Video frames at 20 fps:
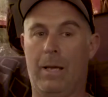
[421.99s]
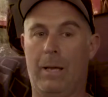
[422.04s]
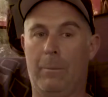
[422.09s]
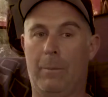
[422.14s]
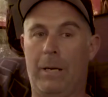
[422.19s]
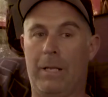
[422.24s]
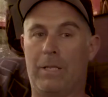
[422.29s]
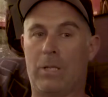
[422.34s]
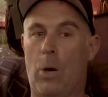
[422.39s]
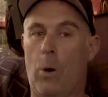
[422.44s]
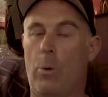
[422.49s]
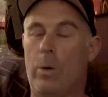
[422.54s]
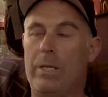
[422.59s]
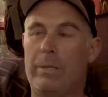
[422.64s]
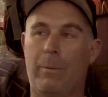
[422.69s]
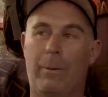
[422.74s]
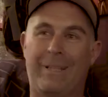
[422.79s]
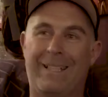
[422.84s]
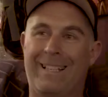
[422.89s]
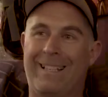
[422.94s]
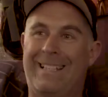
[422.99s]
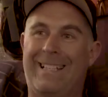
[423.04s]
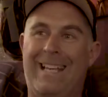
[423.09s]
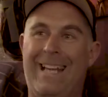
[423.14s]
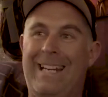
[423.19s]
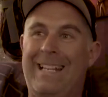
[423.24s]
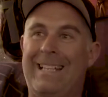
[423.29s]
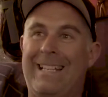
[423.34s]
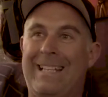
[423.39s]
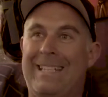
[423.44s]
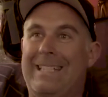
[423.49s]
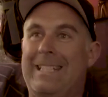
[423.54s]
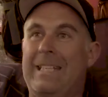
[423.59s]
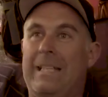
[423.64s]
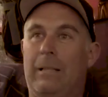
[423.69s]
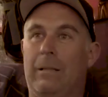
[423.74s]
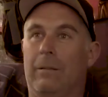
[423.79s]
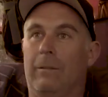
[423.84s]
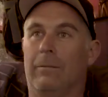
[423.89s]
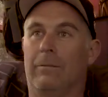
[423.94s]
it's always about getting the
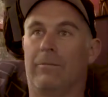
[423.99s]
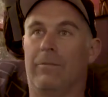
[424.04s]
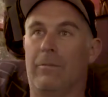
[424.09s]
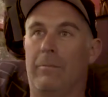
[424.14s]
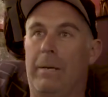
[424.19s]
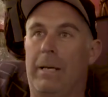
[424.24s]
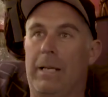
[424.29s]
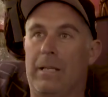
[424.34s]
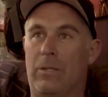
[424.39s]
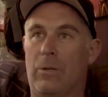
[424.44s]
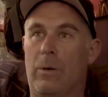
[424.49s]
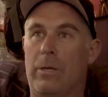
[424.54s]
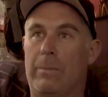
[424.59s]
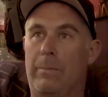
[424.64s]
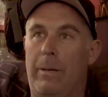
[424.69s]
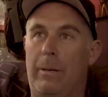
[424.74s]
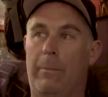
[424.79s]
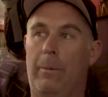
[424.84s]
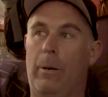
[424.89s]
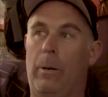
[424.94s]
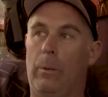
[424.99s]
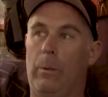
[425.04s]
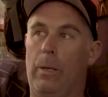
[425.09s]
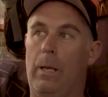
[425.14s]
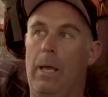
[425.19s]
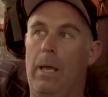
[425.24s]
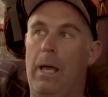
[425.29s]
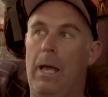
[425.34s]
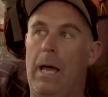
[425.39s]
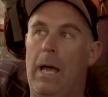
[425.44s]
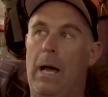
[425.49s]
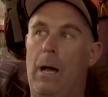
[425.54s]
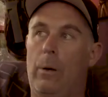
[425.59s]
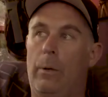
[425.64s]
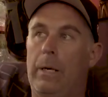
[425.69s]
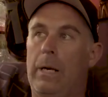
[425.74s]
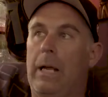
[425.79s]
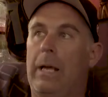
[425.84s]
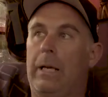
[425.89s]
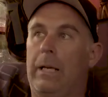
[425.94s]
deal for me. It's always been about how
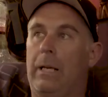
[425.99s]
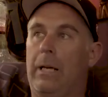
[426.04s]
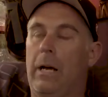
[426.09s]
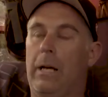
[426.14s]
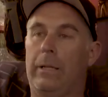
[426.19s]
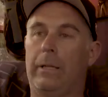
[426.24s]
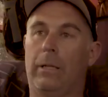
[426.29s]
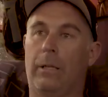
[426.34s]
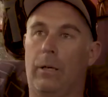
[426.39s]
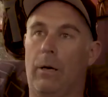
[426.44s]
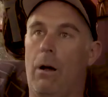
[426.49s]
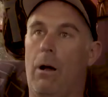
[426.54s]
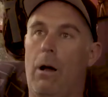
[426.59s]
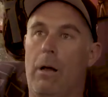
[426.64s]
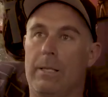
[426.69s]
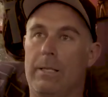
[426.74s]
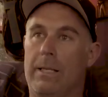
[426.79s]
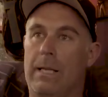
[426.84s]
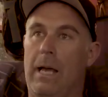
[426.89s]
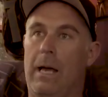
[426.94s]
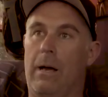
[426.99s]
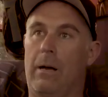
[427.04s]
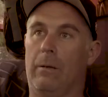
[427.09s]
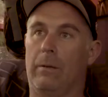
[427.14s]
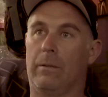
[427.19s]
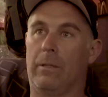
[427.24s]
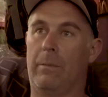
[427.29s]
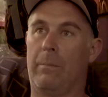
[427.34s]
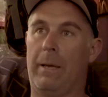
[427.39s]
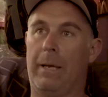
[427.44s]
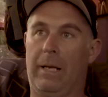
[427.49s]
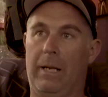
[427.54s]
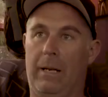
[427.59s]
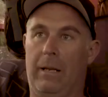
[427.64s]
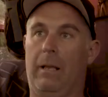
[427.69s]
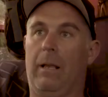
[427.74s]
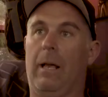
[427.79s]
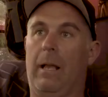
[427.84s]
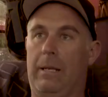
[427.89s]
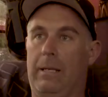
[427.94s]
can I cut the cost down to make
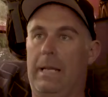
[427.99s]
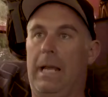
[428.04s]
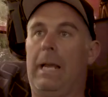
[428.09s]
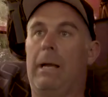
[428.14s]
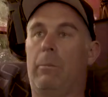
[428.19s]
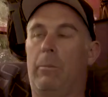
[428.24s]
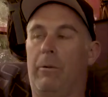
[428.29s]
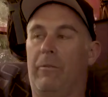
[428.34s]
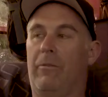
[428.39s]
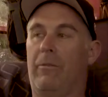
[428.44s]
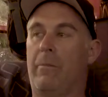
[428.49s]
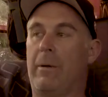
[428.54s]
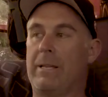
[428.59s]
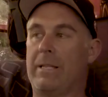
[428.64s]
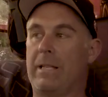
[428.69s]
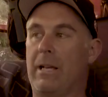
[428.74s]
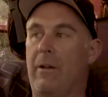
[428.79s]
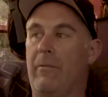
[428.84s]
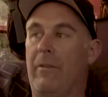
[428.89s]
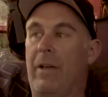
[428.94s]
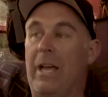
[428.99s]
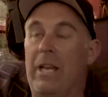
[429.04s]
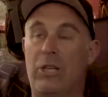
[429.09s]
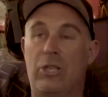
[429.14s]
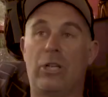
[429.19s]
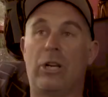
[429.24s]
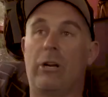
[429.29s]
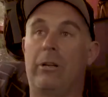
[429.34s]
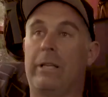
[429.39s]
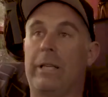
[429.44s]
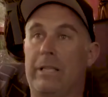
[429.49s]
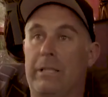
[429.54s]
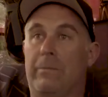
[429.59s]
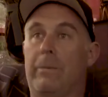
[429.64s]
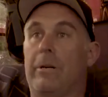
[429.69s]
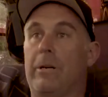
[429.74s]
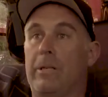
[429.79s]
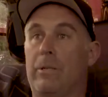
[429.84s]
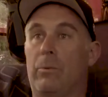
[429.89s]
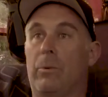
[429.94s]
it attainable for myself and share the
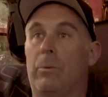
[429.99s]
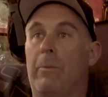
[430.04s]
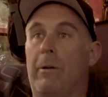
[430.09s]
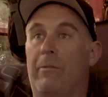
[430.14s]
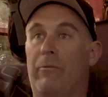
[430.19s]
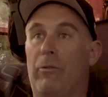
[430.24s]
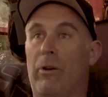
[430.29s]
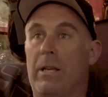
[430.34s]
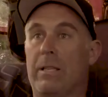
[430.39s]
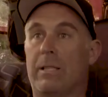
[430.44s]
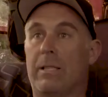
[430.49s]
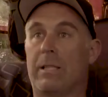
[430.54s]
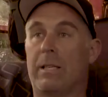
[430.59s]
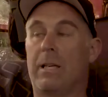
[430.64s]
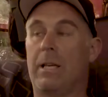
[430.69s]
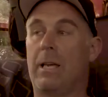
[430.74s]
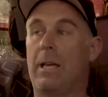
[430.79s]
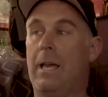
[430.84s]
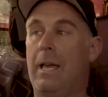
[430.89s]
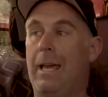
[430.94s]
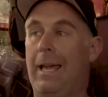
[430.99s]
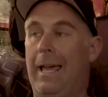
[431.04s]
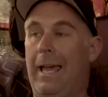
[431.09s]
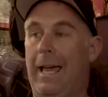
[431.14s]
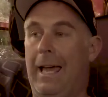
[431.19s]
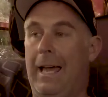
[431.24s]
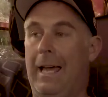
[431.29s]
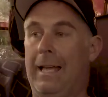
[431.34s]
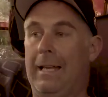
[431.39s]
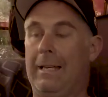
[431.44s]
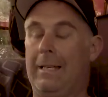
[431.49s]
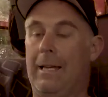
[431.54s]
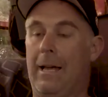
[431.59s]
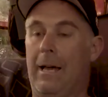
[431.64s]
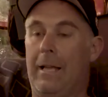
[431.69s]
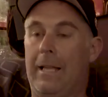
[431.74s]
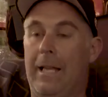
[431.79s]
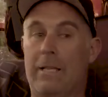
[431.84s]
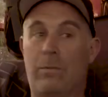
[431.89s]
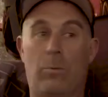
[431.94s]
experience with my friends. And
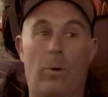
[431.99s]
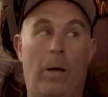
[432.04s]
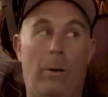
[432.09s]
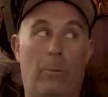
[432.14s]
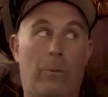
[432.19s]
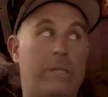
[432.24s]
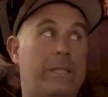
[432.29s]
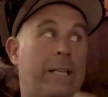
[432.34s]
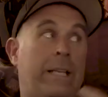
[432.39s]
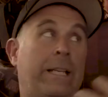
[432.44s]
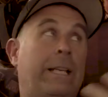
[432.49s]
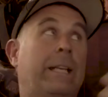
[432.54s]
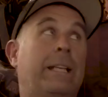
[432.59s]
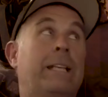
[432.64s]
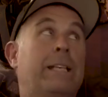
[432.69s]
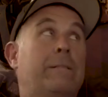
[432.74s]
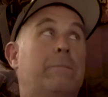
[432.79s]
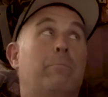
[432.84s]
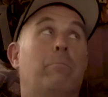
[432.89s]
that's why we're sitting in this